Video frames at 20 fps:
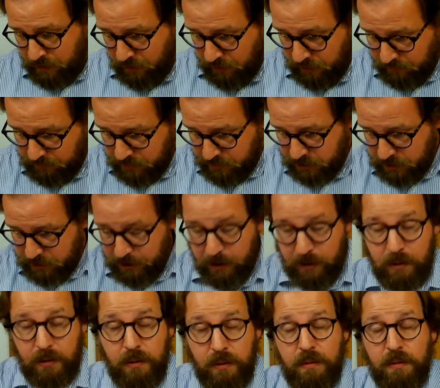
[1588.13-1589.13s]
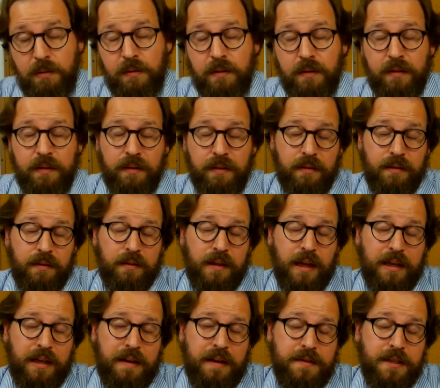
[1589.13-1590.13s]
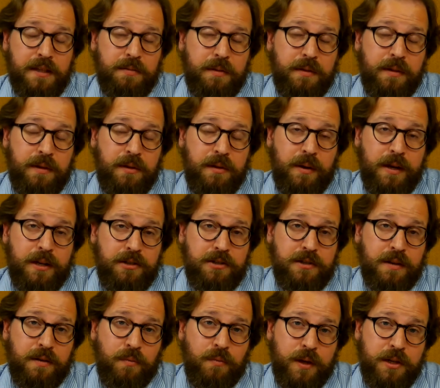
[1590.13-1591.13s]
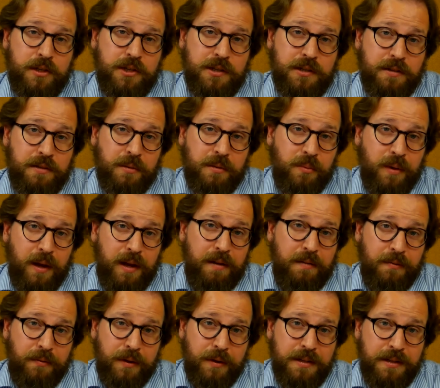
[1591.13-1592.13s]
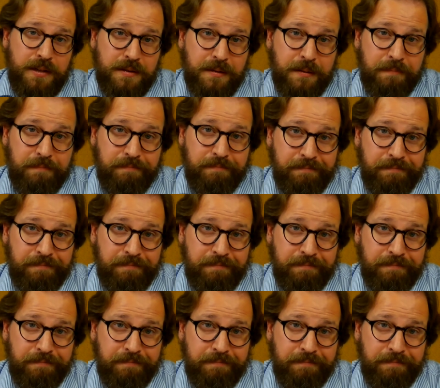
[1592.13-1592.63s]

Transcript: Um, so that leaves us with the question which is the way of wisdom?